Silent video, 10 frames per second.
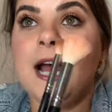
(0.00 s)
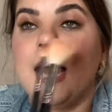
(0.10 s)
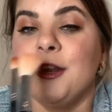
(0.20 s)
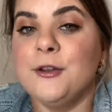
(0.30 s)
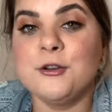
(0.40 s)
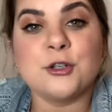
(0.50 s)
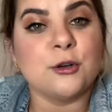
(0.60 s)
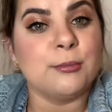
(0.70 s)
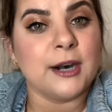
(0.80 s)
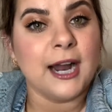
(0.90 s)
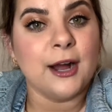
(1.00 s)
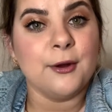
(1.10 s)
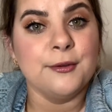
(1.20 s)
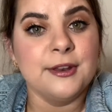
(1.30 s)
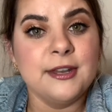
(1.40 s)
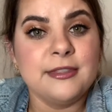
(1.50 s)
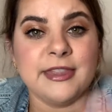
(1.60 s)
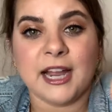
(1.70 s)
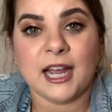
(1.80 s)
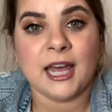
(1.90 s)
a neutral brown
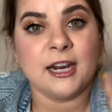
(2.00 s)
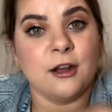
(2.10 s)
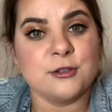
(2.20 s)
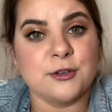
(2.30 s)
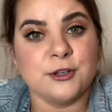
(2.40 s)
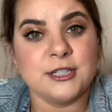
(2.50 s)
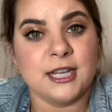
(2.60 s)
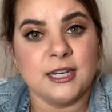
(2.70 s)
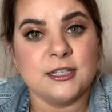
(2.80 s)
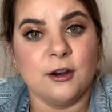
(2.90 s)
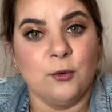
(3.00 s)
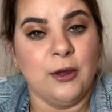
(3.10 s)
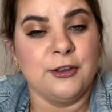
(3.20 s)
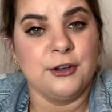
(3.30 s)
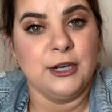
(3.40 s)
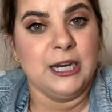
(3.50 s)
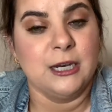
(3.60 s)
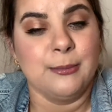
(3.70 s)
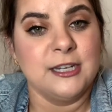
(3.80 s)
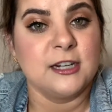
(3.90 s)
that kind of goes with your skin tone, whether you need it
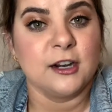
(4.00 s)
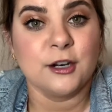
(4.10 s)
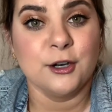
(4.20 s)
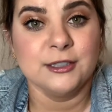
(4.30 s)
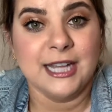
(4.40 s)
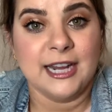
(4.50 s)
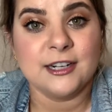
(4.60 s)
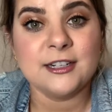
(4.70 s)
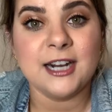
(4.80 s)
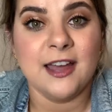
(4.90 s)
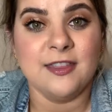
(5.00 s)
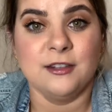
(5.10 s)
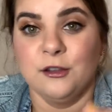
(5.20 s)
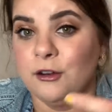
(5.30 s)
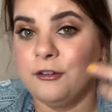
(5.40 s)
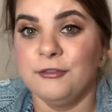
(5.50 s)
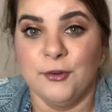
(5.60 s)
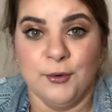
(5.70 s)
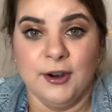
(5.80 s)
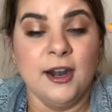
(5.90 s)
to be darker or lighter, and then look
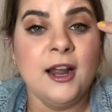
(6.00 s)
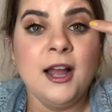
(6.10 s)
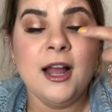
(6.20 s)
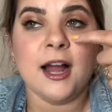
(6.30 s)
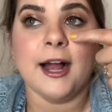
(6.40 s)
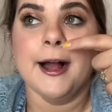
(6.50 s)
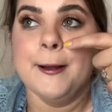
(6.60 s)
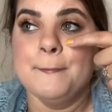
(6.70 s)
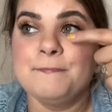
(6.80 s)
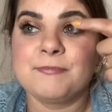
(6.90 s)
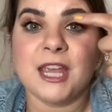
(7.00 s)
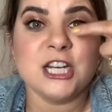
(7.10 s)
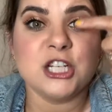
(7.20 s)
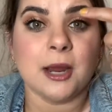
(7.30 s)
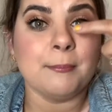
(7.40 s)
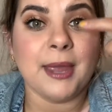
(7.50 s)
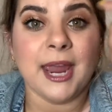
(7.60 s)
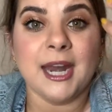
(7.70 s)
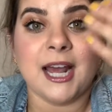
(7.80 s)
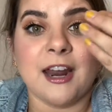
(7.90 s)
for a
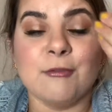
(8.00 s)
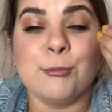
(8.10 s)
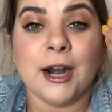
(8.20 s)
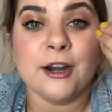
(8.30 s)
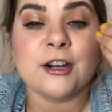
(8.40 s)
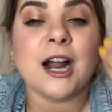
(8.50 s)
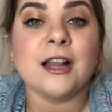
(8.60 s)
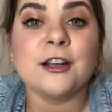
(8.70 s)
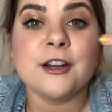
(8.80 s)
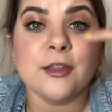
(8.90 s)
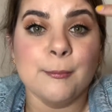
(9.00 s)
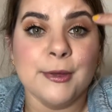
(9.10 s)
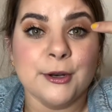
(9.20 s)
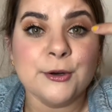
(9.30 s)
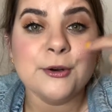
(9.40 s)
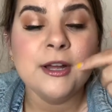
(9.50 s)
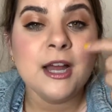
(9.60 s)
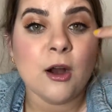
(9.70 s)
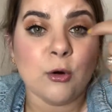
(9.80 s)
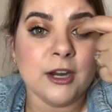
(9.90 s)
champagne kind of brighter color in the middle,
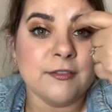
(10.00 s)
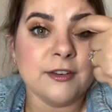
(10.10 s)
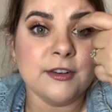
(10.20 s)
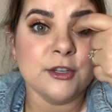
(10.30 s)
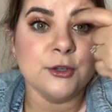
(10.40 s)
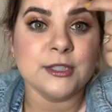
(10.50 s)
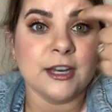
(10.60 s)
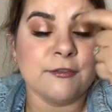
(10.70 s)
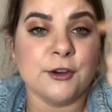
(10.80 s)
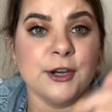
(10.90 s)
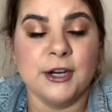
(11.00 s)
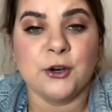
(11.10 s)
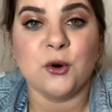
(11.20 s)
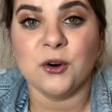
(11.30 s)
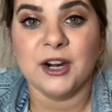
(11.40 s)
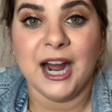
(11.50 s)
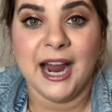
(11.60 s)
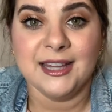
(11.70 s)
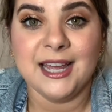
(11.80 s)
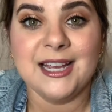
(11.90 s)
or even using it for your inner corner
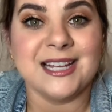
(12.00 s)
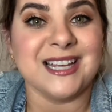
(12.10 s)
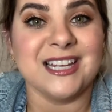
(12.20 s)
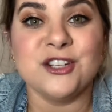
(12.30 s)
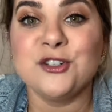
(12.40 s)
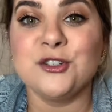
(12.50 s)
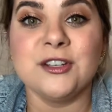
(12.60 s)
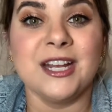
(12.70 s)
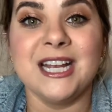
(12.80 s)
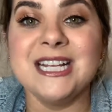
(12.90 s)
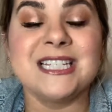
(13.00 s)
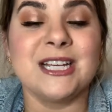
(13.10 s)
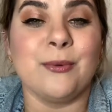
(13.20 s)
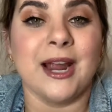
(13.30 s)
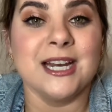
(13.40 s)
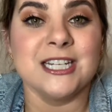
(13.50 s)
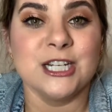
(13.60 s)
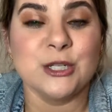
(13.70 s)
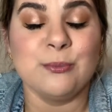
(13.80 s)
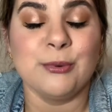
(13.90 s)
highlight, because that's easy way to
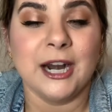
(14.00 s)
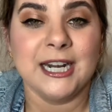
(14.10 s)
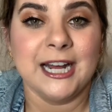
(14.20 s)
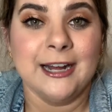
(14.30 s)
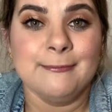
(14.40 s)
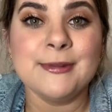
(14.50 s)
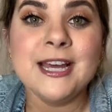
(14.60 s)
just brighten up